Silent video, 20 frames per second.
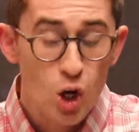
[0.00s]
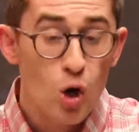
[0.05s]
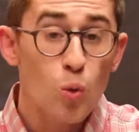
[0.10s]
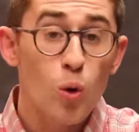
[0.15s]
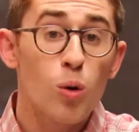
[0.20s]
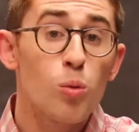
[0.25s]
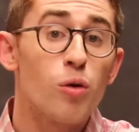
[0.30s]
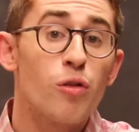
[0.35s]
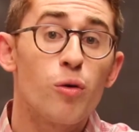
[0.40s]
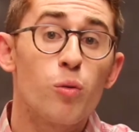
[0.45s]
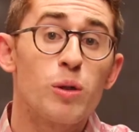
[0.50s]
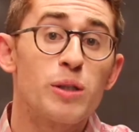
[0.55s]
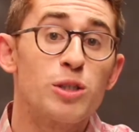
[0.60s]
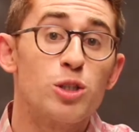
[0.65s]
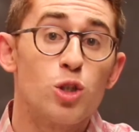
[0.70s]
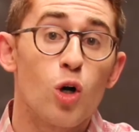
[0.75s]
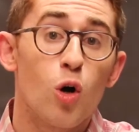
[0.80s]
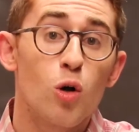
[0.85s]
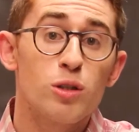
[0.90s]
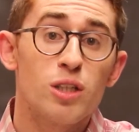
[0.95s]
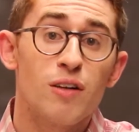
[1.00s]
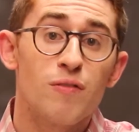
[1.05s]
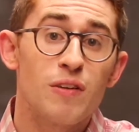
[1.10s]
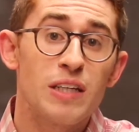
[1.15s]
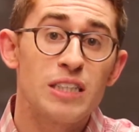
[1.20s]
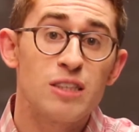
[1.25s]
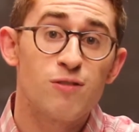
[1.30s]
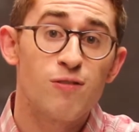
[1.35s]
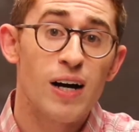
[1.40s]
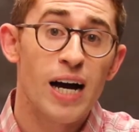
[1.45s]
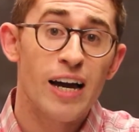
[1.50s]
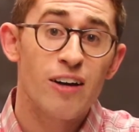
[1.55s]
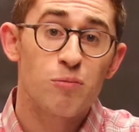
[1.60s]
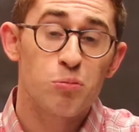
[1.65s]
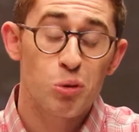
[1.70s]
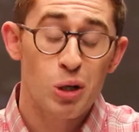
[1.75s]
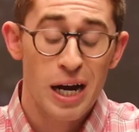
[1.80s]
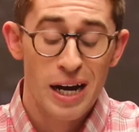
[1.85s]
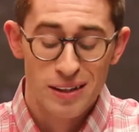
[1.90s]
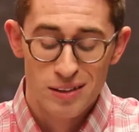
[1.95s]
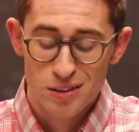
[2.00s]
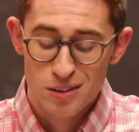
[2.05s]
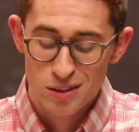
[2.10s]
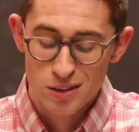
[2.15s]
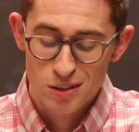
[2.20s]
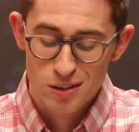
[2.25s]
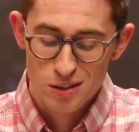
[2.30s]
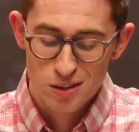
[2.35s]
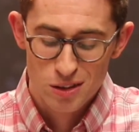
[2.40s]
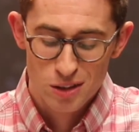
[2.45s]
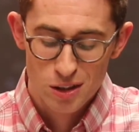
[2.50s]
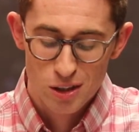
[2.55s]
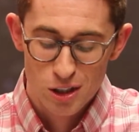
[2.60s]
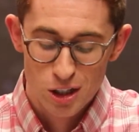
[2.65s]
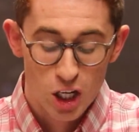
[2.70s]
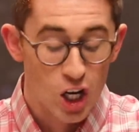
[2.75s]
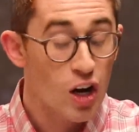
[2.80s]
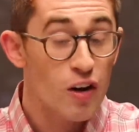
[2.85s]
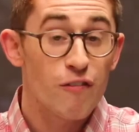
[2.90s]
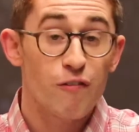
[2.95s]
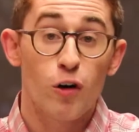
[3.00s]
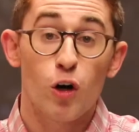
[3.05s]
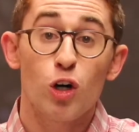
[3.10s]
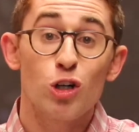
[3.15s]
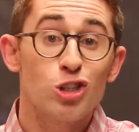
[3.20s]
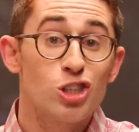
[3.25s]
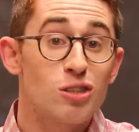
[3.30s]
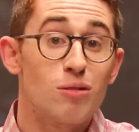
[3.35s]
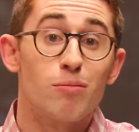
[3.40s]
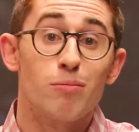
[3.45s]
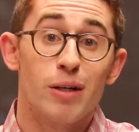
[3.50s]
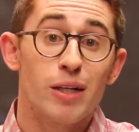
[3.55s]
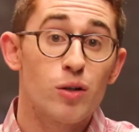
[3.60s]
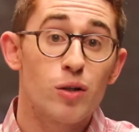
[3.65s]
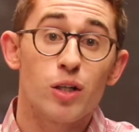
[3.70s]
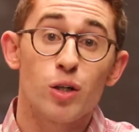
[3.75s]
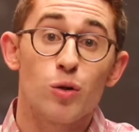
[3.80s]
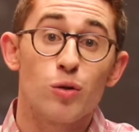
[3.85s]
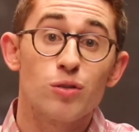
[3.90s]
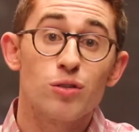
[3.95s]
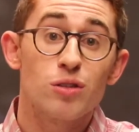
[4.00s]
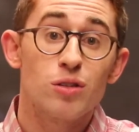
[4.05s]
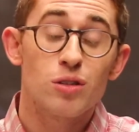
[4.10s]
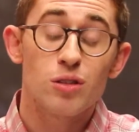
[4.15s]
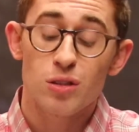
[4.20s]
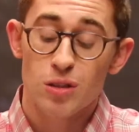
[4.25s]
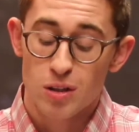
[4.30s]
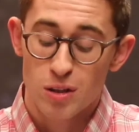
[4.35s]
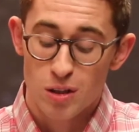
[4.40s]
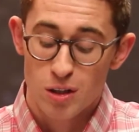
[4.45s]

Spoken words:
What were the result of these 5 practices? First, miracles.